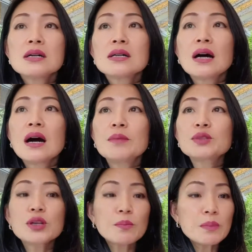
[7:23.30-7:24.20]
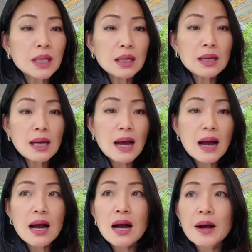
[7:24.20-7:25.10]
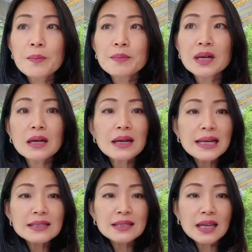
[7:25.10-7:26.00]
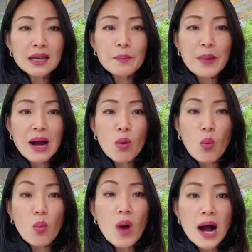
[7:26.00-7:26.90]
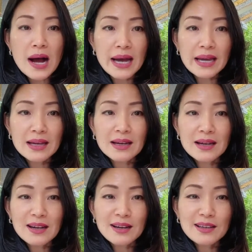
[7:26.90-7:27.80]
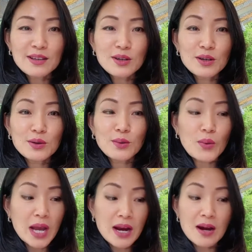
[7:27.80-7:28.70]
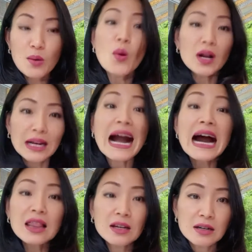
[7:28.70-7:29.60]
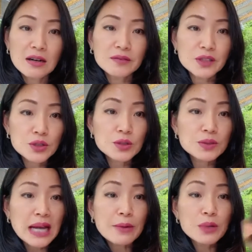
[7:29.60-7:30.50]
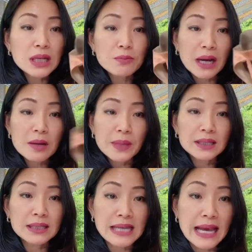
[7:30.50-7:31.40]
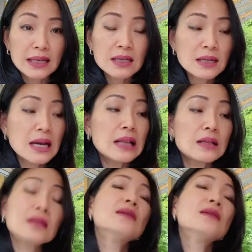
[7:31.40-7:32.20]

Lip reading: To me, let's think about why you wear what color of the shoes. I really recommend a tan color,